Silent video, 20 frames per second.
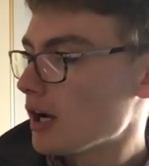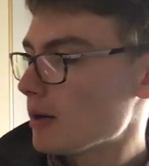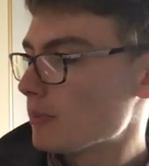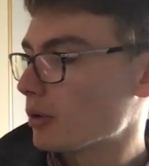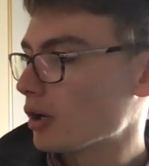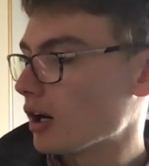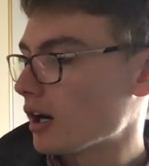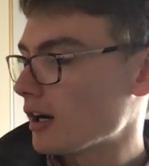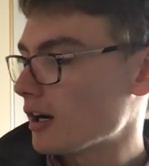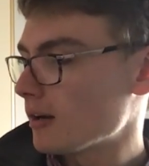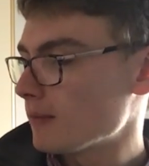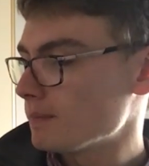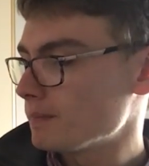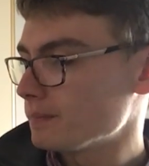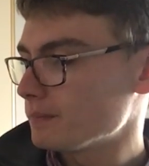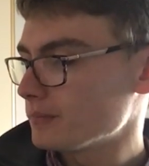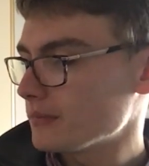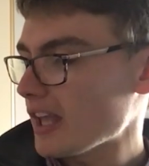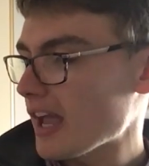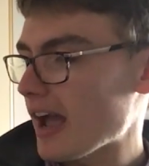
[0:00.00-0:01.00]
But
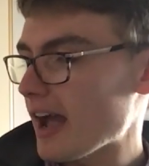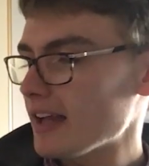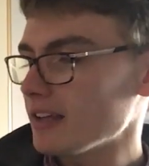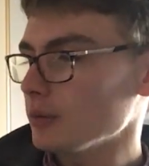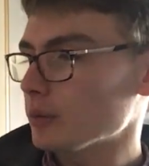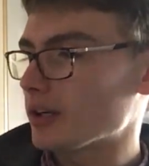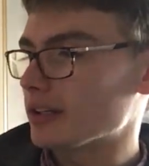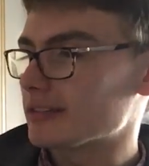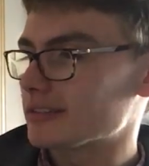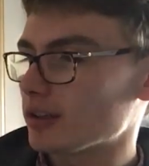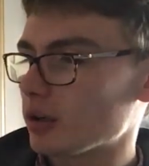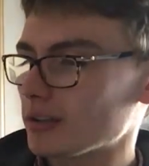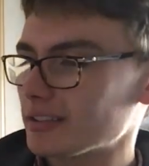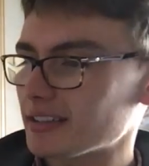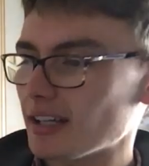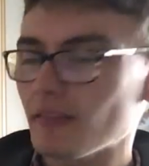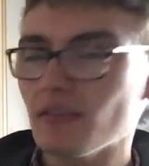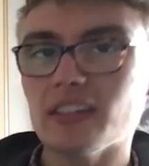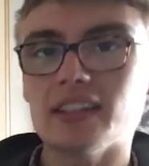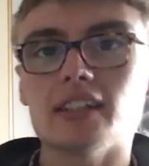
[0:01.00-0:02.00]
yeah, anyway, so I
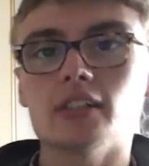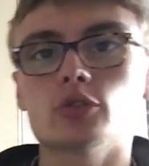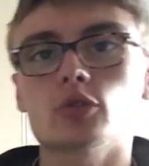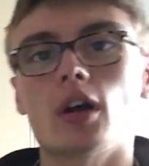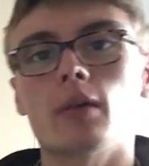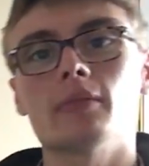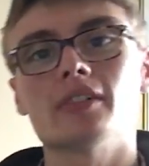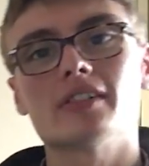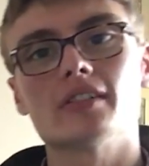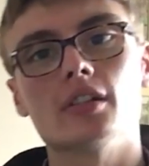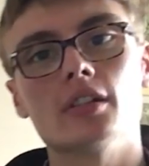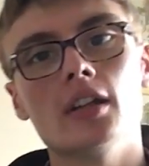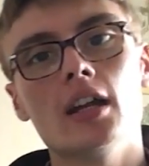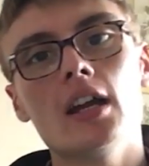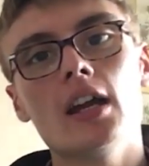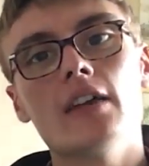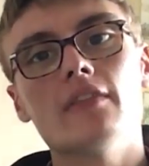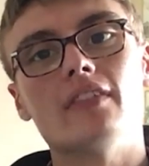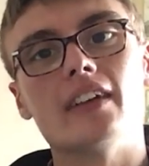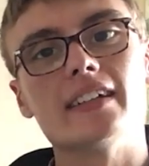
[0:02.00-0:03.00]
scanned this into Amazon.
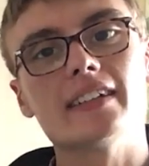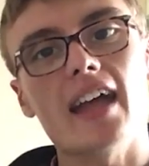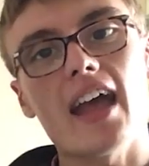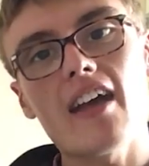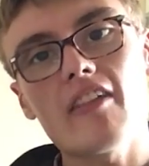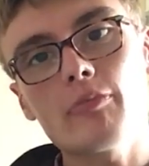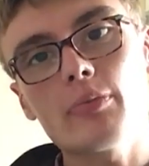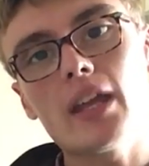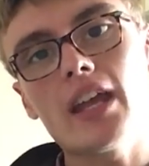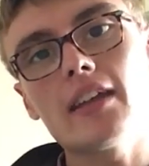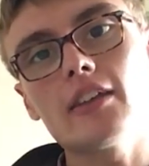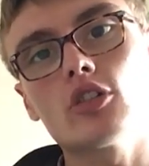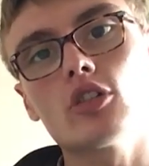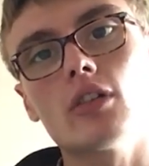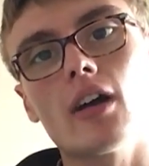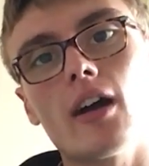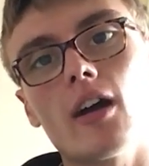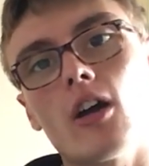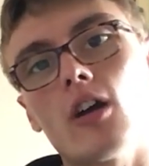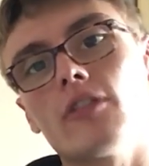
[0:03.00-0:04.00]
There's
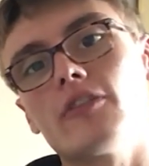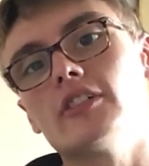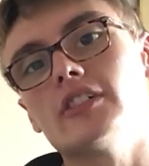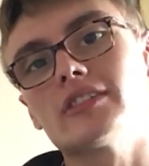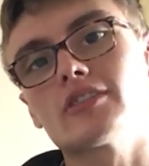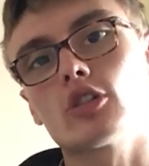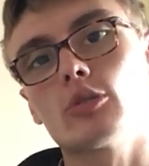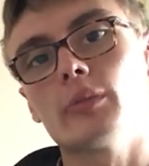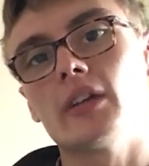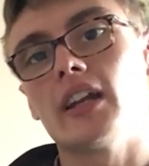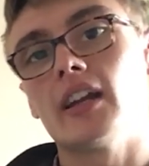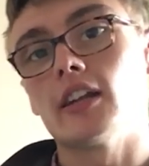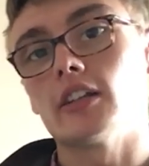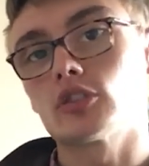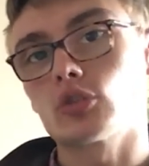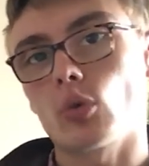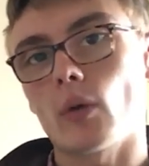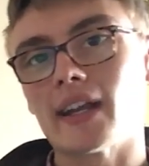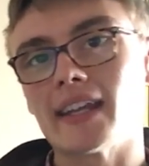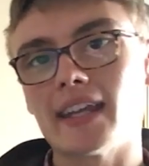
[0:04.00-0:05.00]
FBA offers coming in at
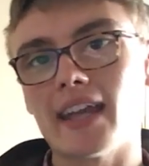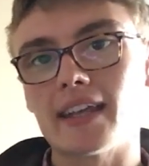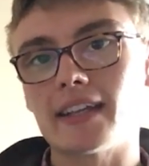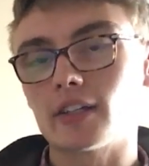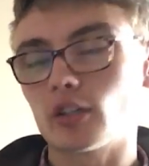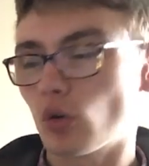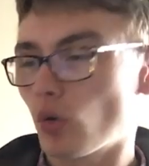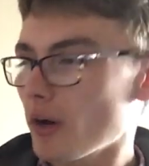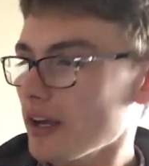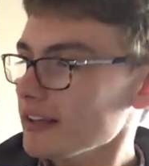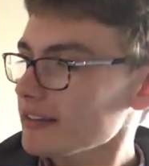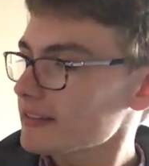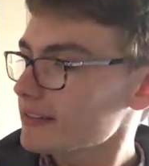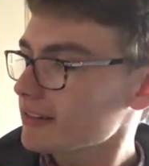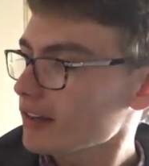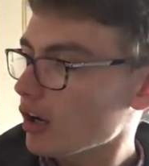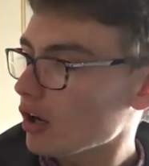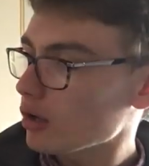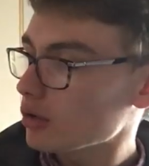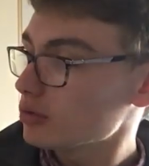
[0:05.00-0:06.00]
28 quid,
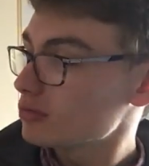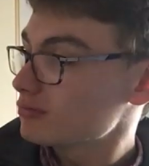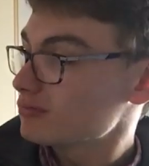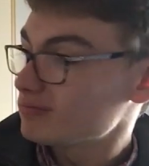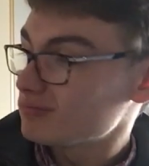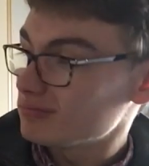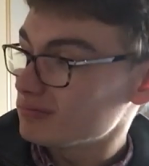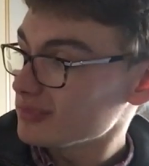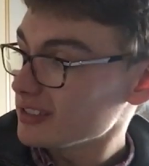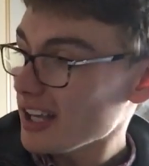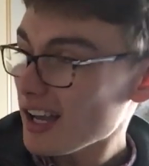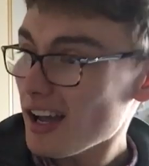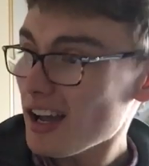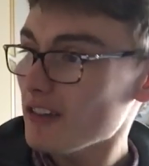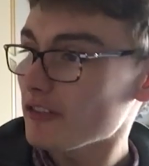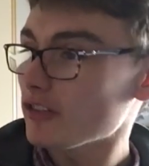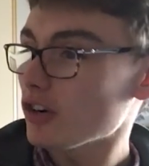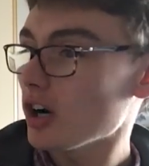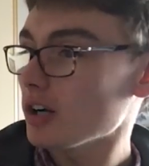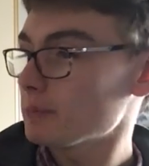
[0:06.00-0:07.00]
so yeah,
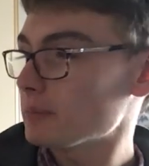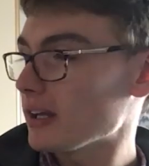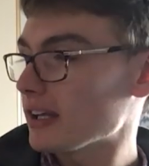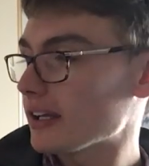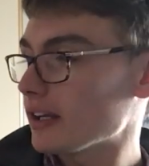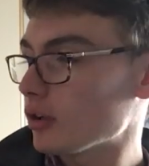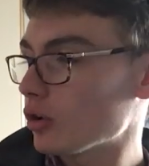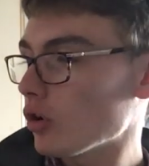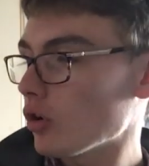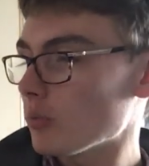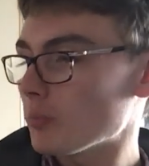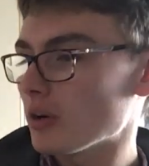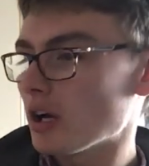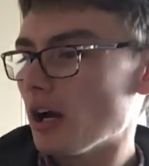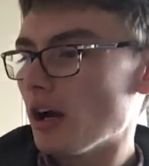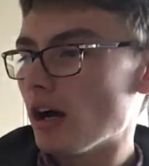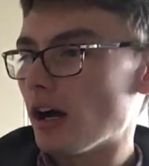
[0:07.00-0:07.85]
I thought I'd pick it up.